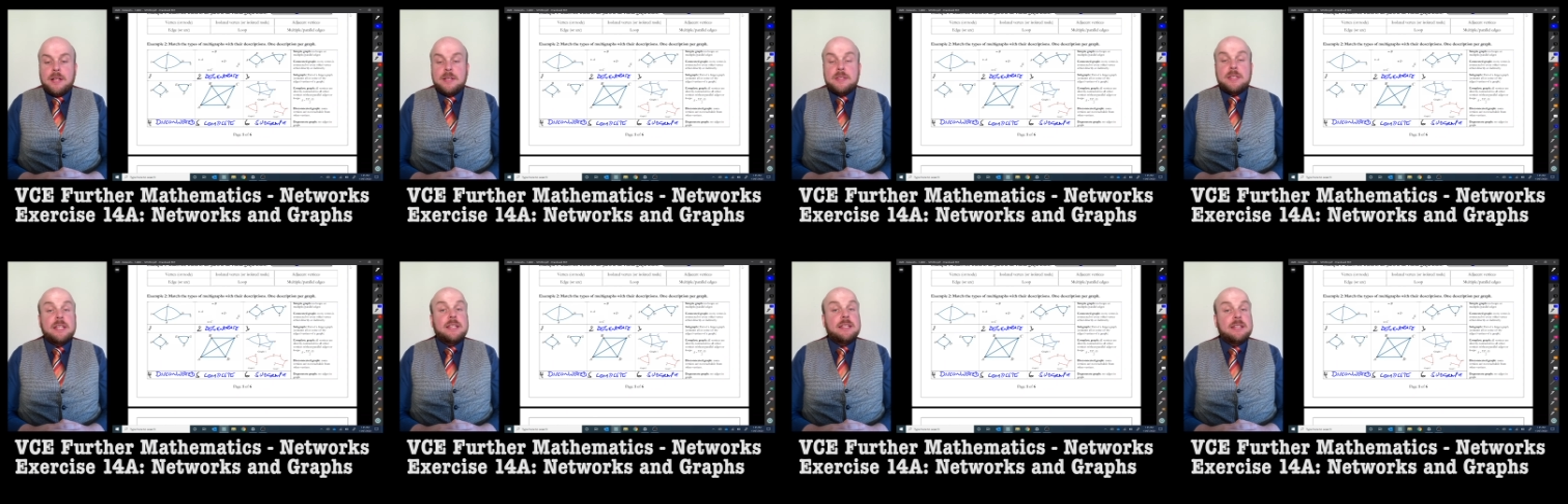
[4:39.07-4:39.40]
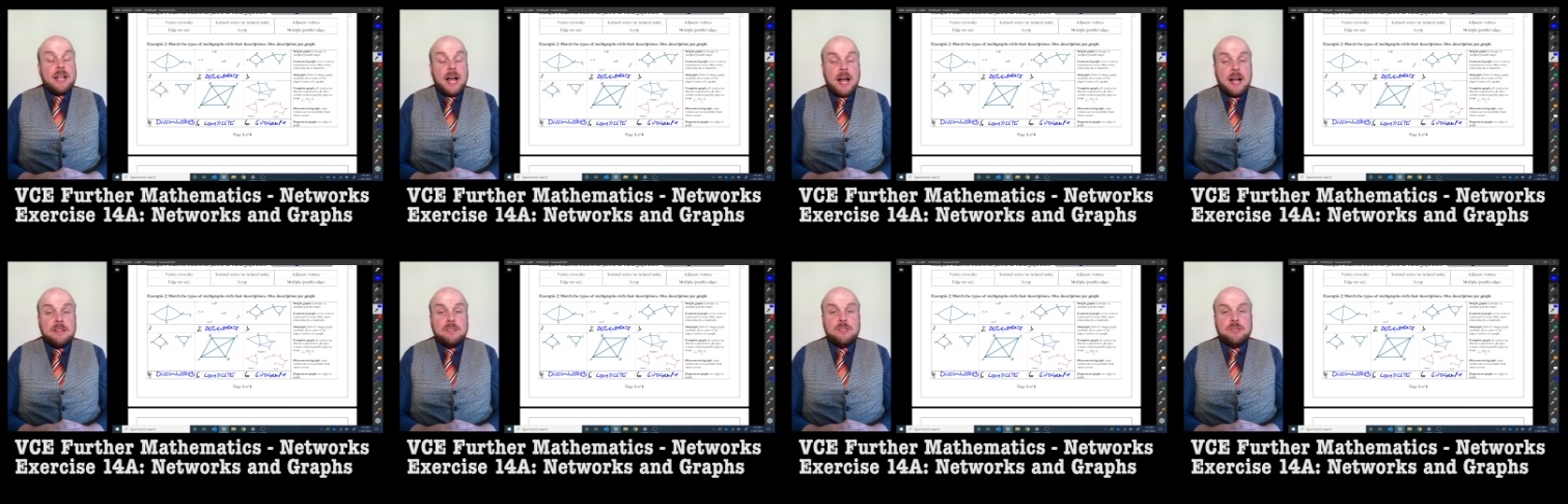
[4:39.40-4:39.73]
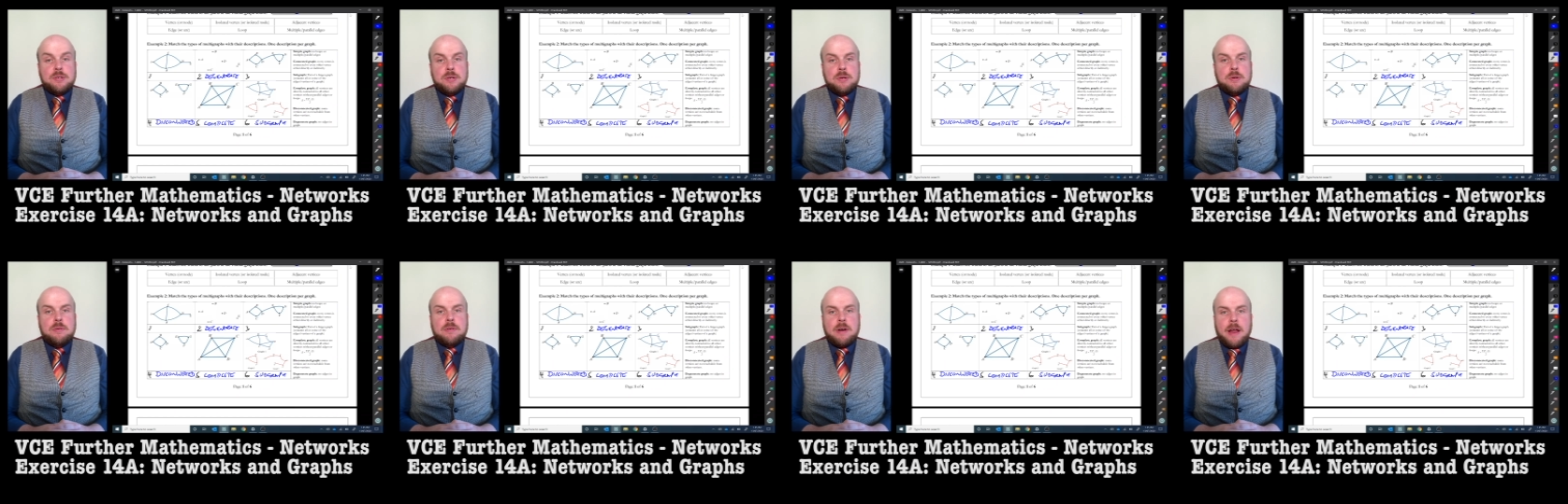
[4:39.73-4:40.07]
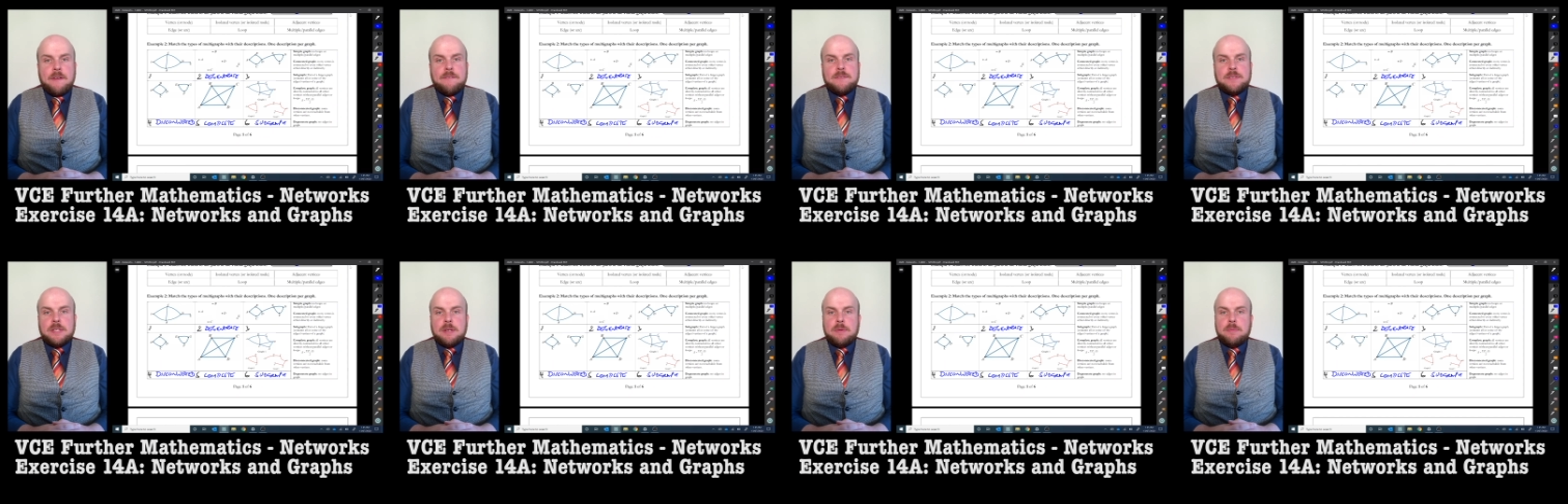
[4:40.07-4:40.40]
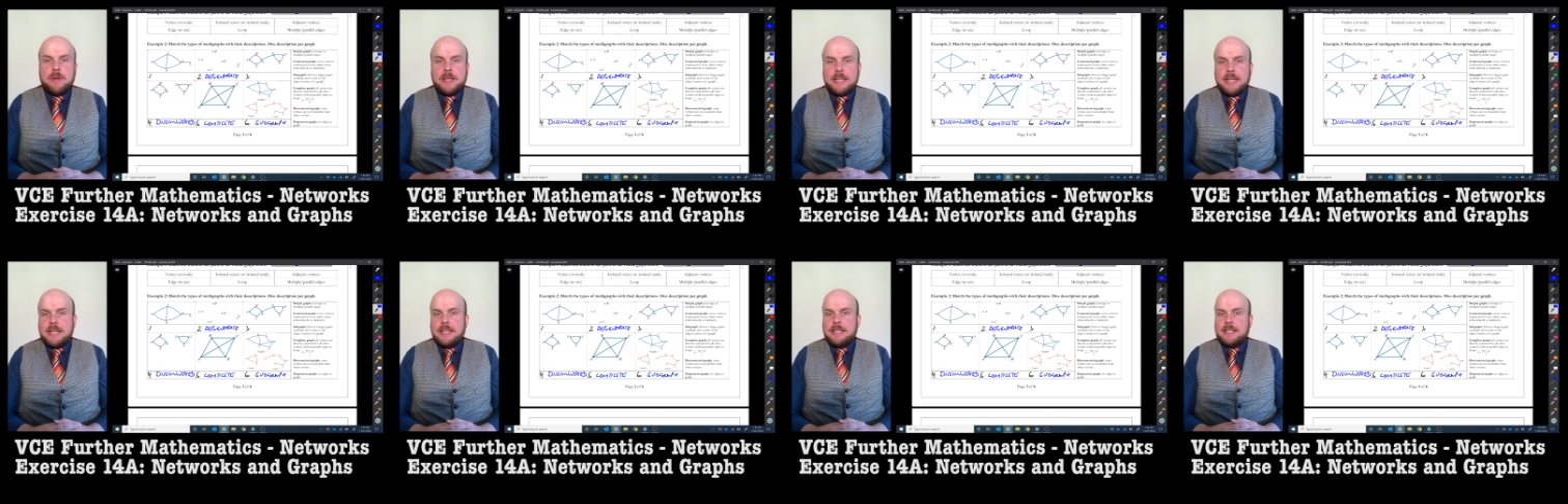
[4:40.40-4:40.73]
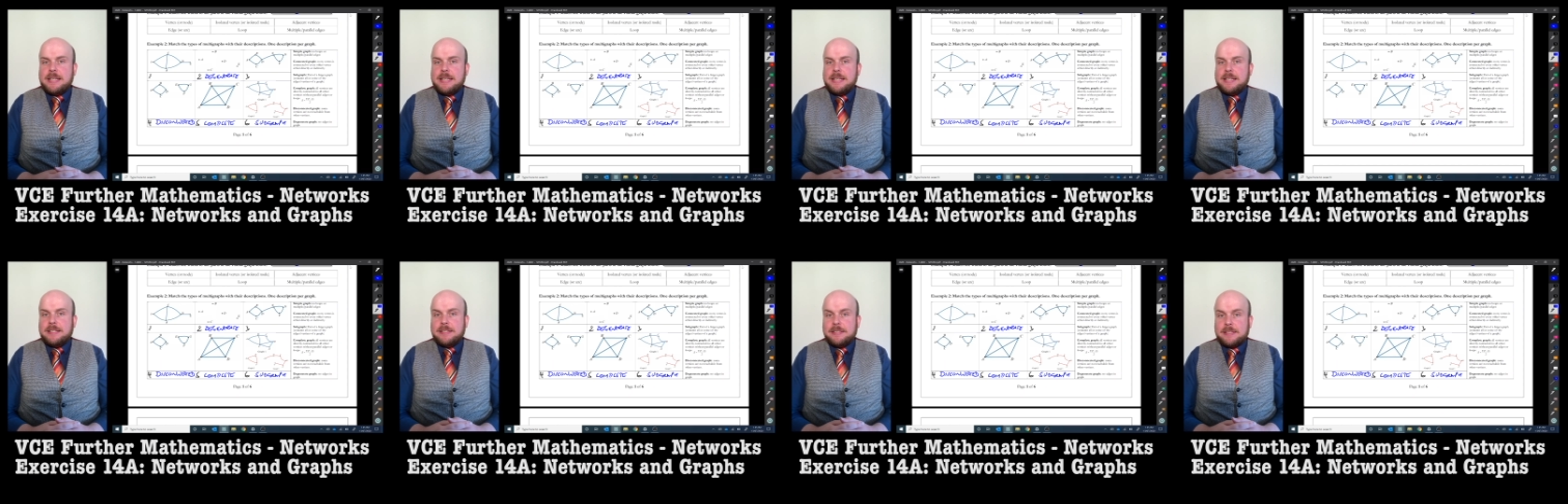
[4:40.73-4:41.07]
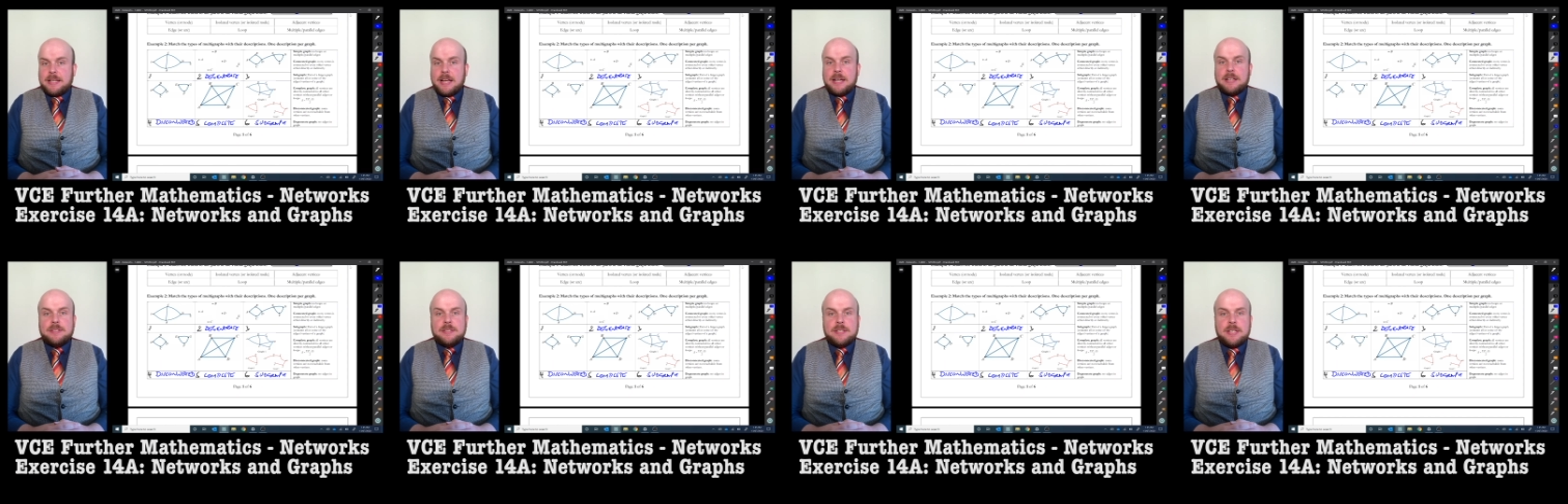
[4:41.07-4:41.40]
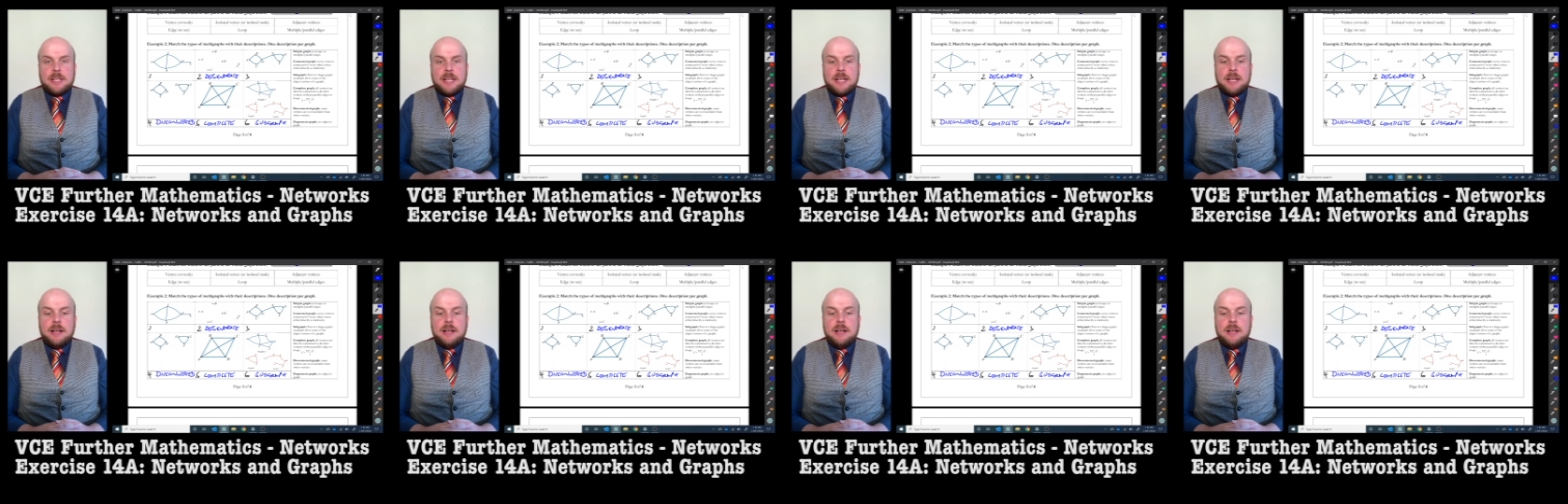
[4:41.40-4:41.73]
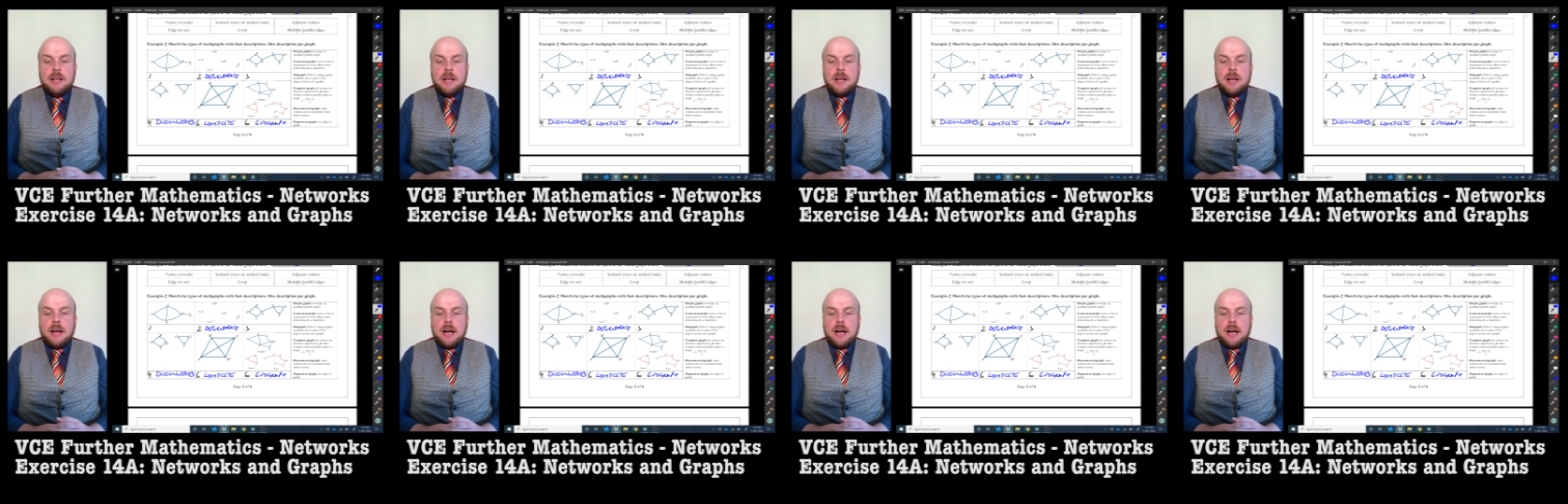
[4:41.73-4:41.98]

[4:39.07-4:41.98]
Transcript: The last two graphs that we need to discuss here